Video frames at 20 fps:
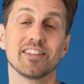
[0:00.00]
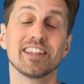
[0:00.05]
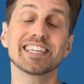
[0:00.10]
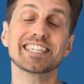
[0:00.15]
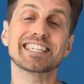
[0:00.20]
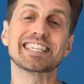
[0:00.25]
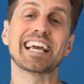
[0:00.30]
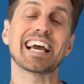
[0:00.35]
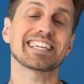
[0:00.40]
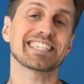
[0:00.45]

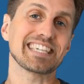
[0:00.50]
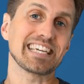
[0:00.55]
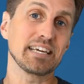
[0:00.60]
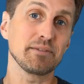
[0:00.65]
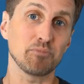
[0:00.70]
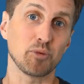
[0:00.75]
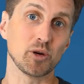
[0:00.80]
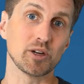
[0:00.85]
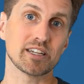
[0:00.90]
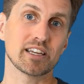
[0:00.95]
This guest
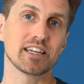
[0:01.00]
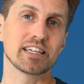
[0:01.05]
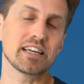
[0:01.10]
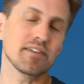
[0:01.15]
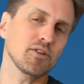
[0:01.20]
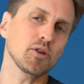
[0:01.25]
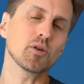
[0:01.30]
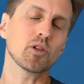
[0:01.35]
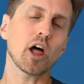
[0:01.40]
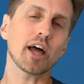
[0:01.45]
input can
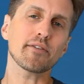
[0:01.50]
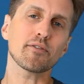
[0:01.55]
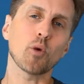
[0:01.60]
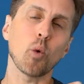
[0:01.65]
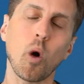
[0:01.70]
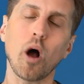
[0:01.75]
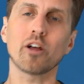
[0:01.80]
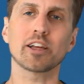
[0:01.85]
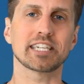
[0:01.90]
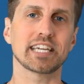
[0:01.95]
give you a lot of
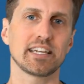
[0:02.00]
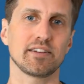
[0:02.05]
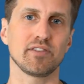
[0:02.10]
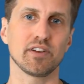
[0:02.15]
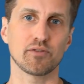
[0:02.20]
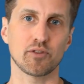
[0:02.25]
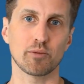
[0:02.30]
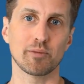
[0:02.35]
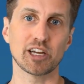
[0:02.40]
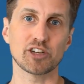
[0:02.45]
qualitative
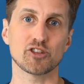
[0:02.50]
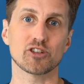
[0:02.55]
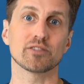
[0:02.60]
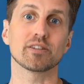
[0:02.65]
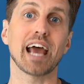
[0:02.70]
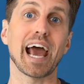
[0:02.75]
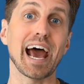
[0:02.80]
information